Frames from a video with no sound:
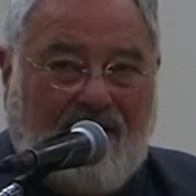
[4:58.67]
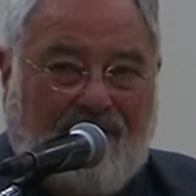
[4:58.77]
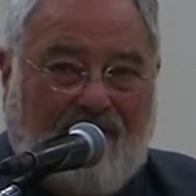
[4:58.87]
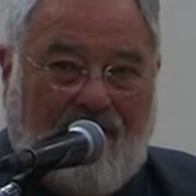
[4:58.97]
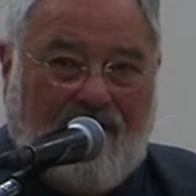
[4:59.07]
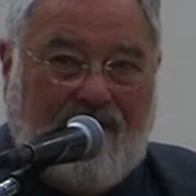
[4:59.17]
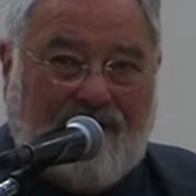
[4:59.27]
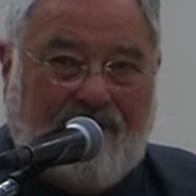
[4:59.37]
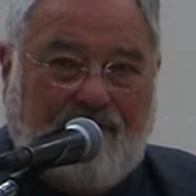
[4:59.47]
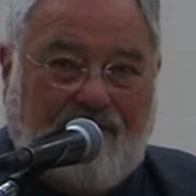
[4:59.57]
father
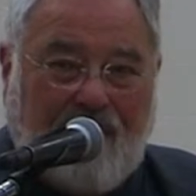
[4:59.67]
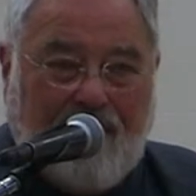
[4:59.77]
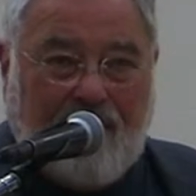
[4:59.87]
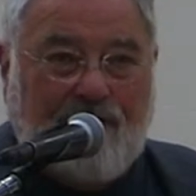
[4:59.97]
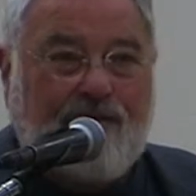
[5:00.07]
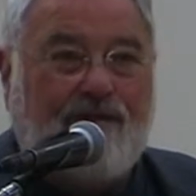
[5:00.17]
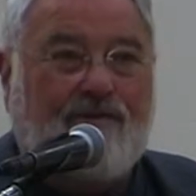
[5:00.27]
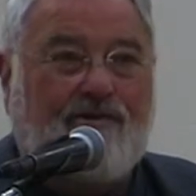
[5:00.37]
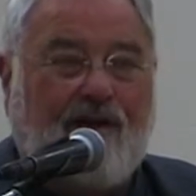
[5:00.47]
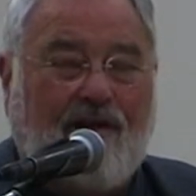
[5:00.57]
has to punish
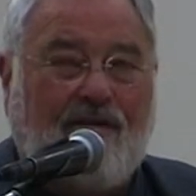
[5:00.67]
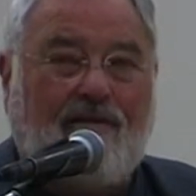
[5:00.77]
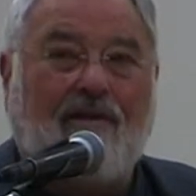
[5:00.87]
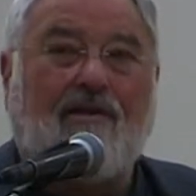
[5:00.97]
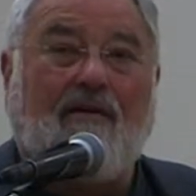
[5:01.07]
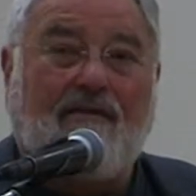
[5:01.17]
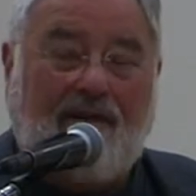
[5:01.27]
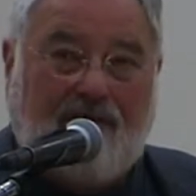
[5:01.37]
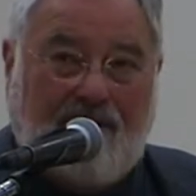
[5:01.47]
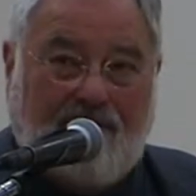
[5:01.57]
his child
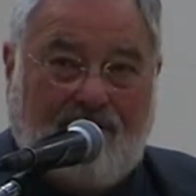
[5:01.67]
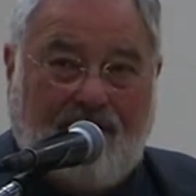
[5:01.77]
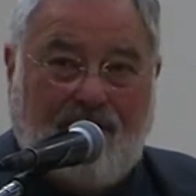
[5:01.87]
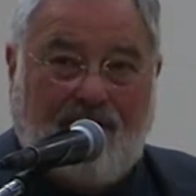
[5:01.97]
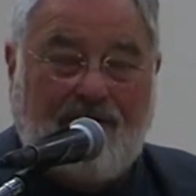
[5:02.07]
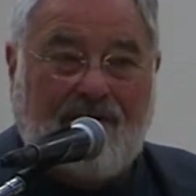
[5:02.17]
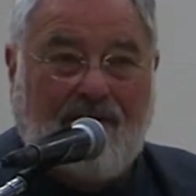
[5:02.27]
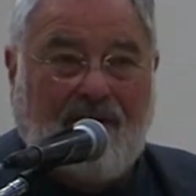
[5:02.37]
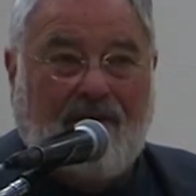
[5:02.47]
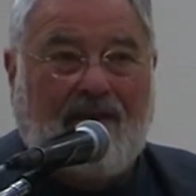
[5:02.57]
lovingly, because
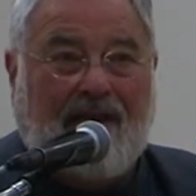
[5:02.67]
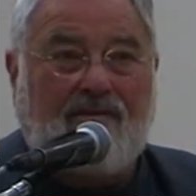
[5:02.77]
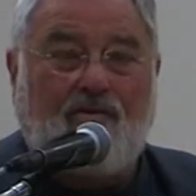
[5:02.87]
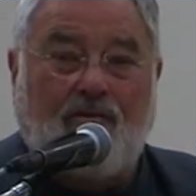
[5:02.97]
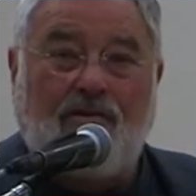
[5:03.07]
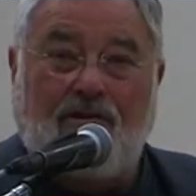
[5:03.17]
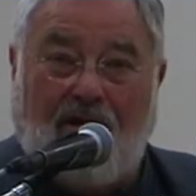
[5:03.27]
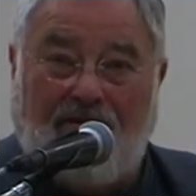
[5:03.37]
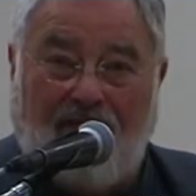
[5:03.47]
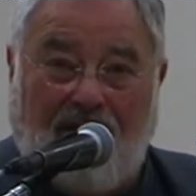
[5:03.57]
that's called
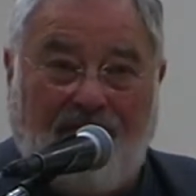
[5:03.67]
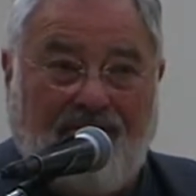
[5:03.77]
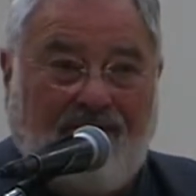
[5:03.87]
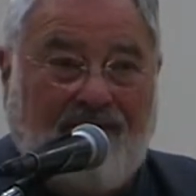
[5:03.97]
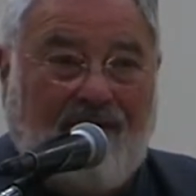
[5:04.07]
tough love,